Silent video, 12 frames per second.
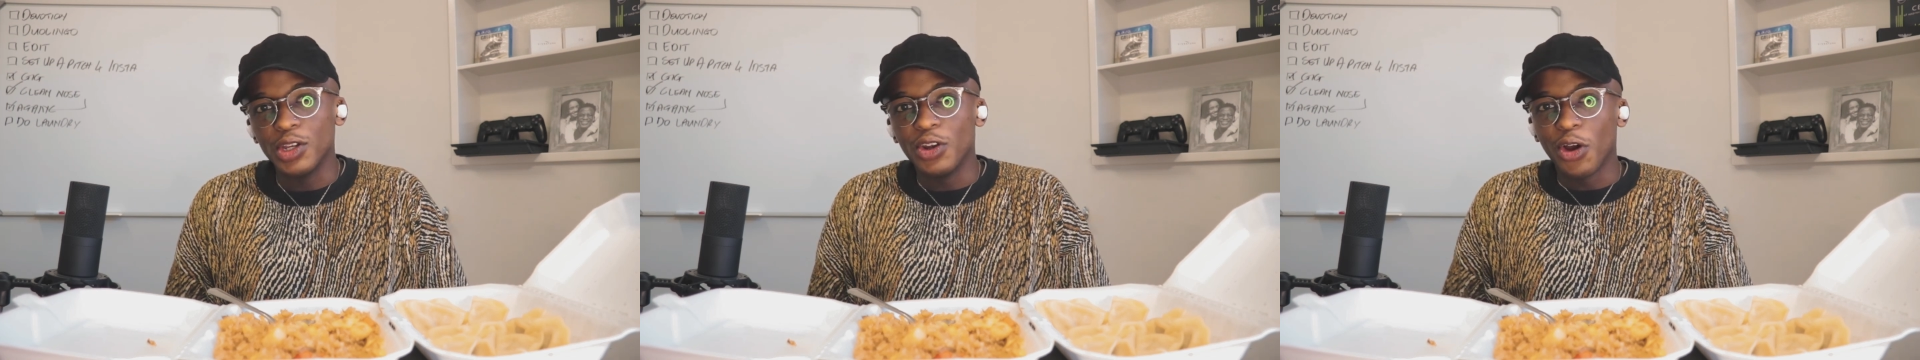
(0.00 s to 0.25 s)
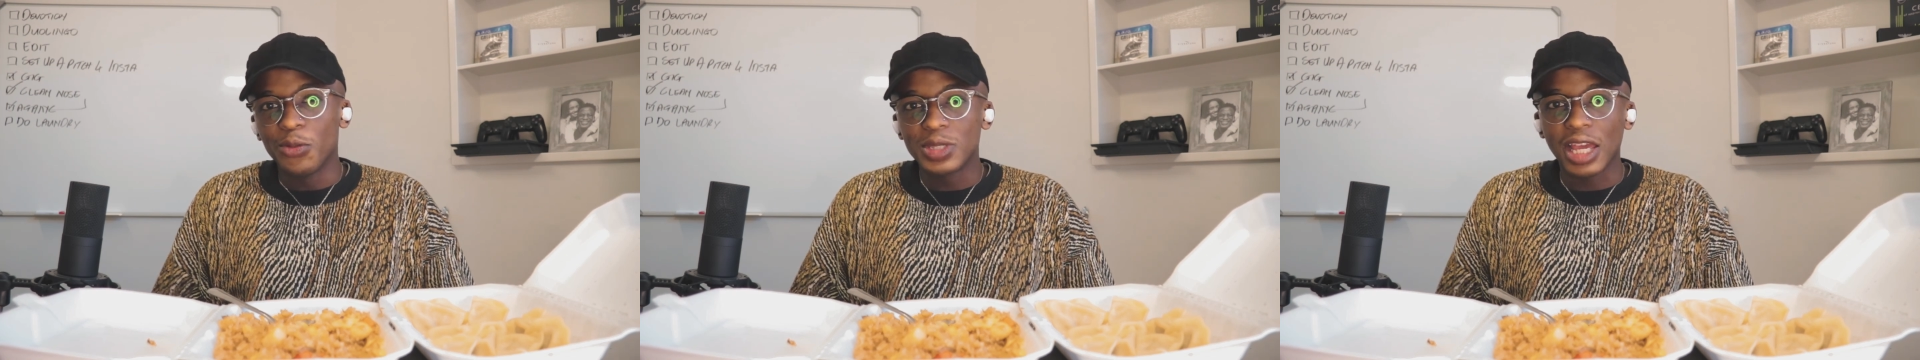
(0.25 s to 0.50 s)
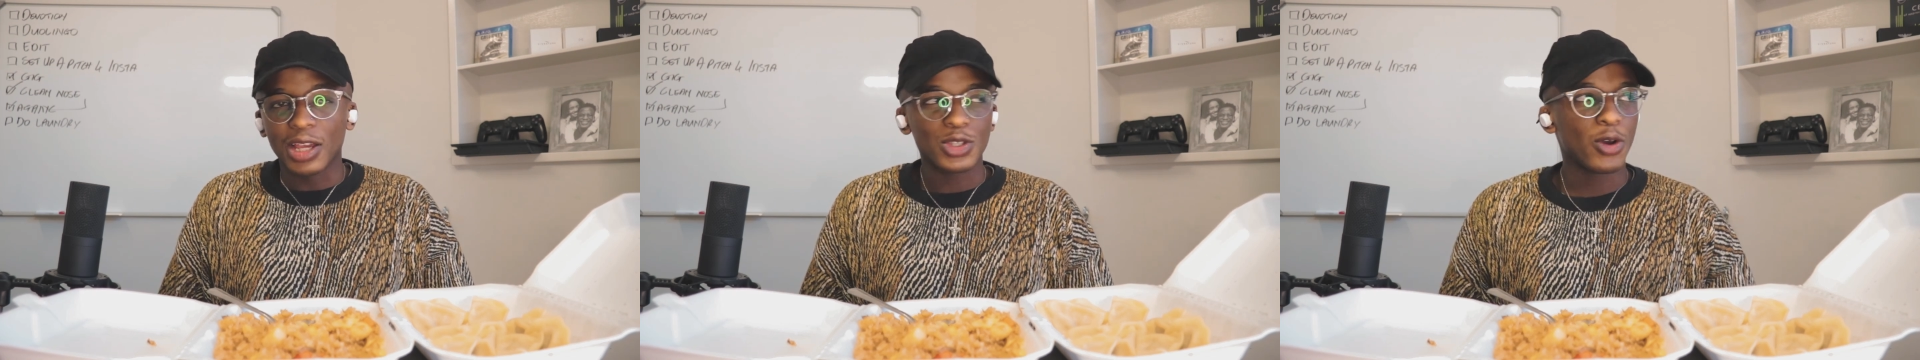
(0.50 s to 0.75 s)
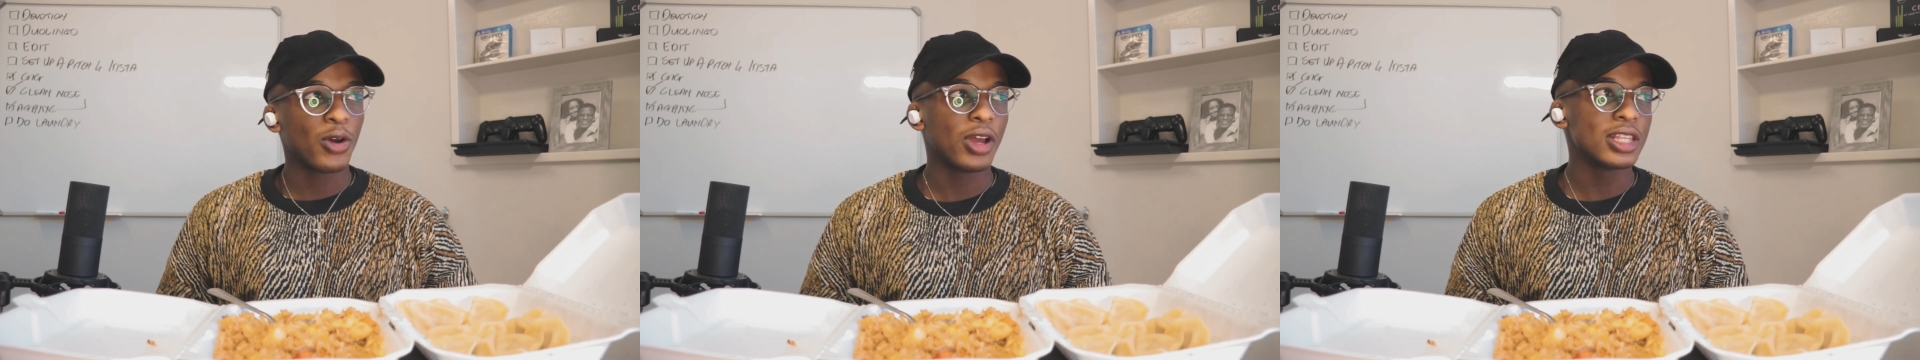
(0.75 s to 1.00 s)
you know what I'm saying?
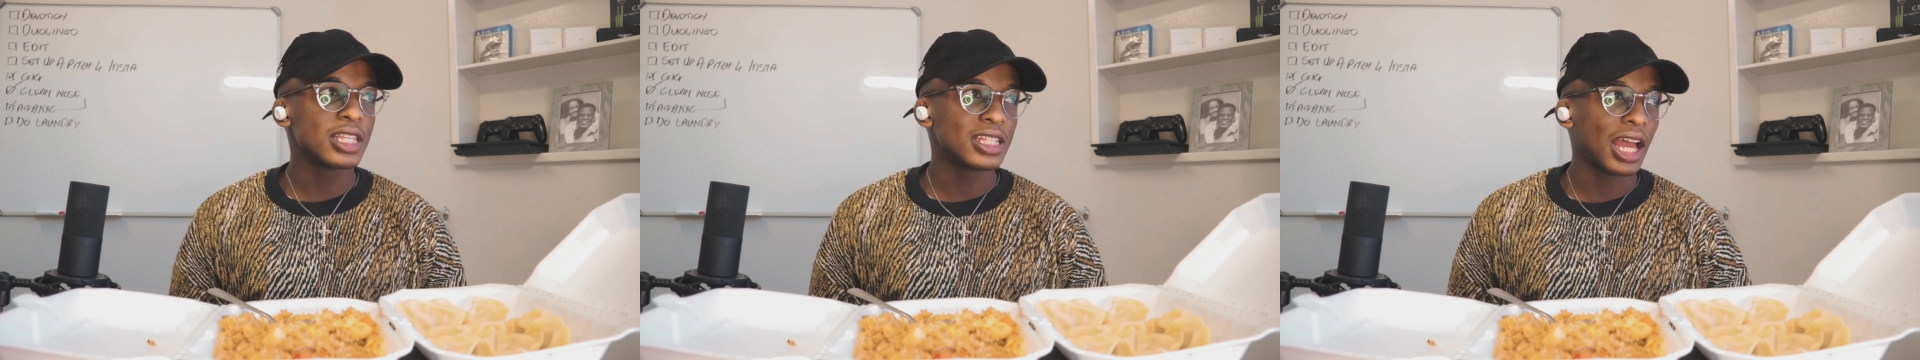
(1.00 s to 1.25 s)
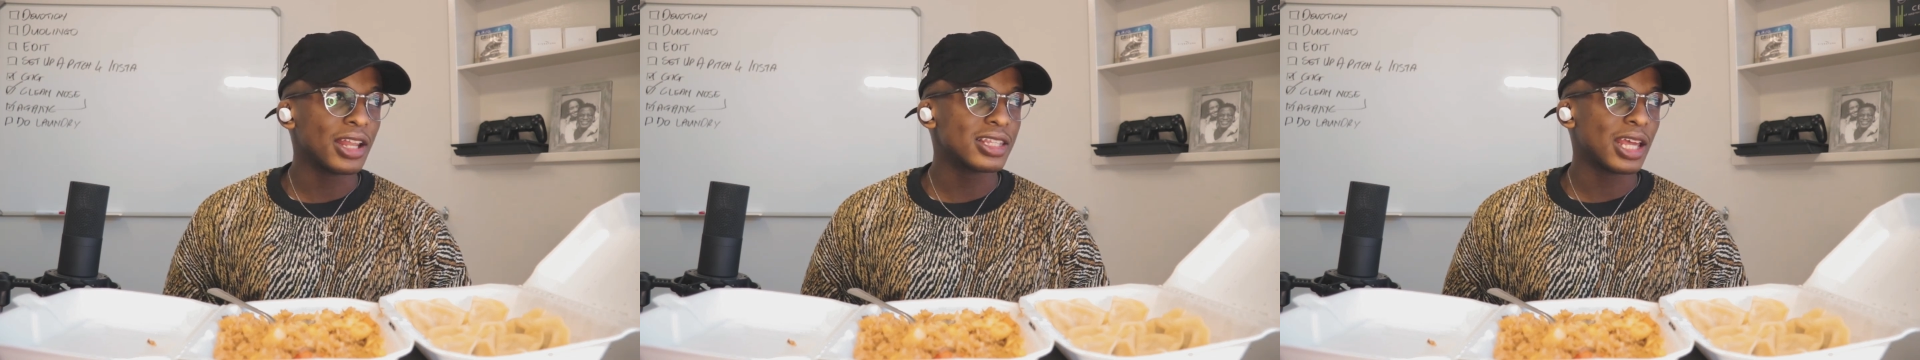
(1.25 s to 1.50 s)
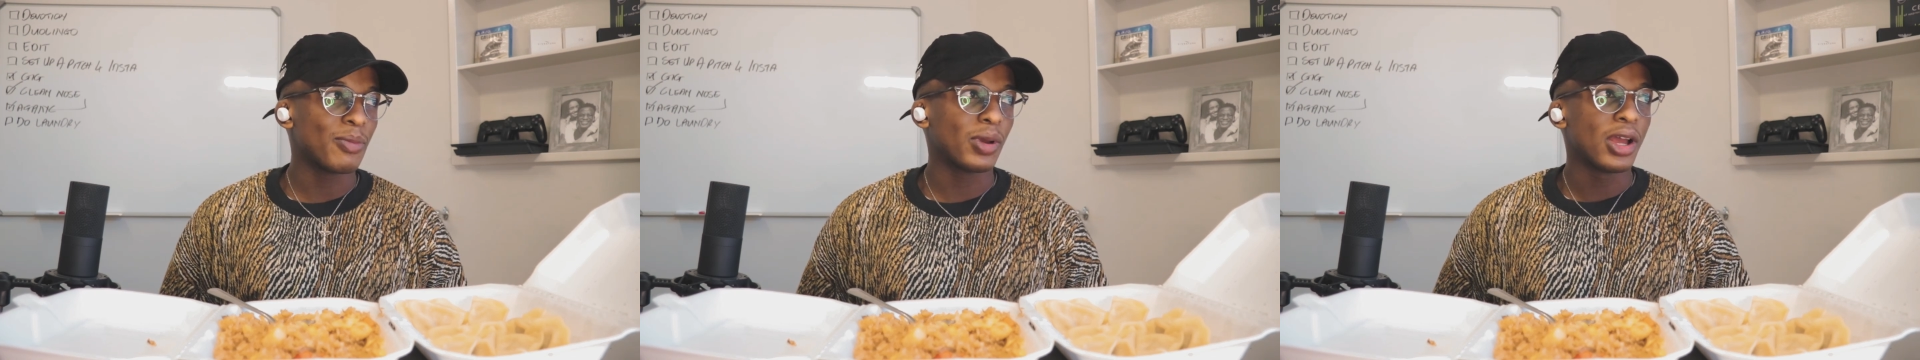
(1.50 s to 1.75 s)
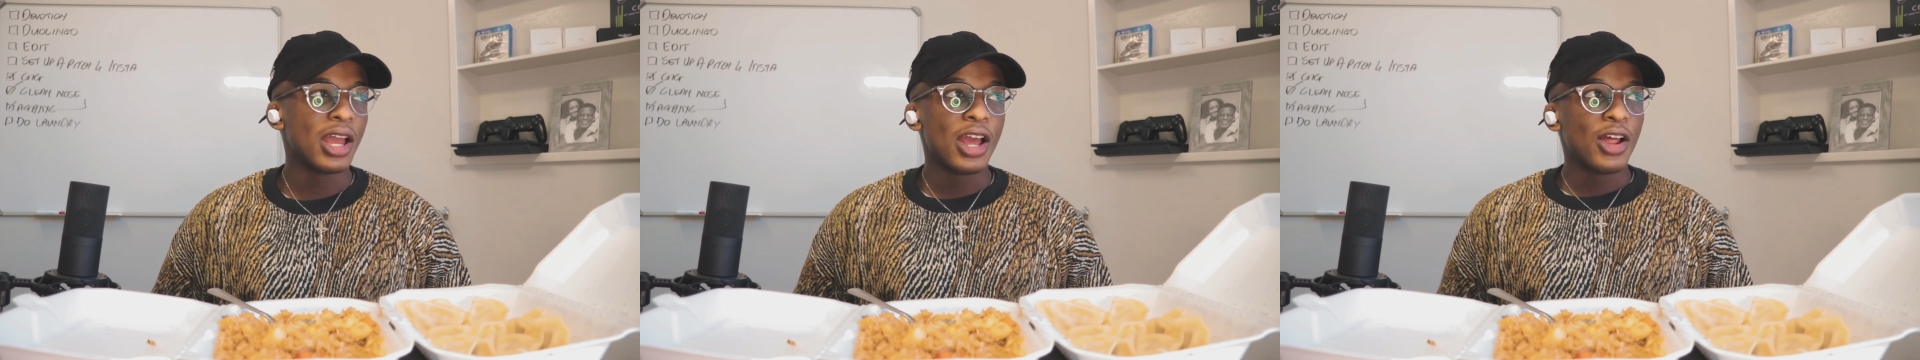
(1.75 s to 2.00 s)
So it's a kind of tougher.